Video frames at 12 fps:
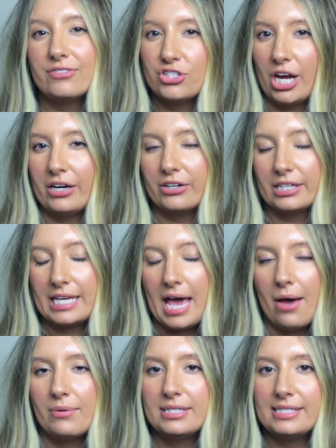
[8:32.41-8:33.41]
Generally,
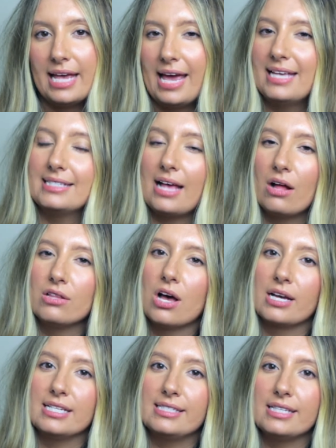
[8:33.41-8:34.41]
I would say is how
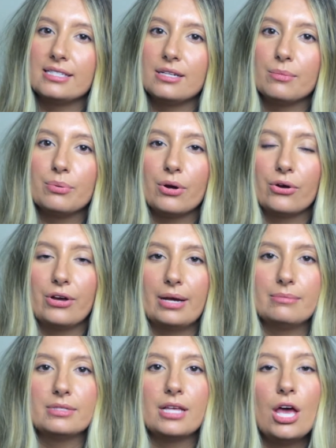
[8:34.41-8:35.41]
long assistant
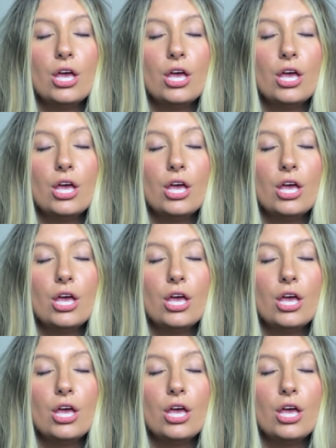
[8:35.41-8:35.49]
programs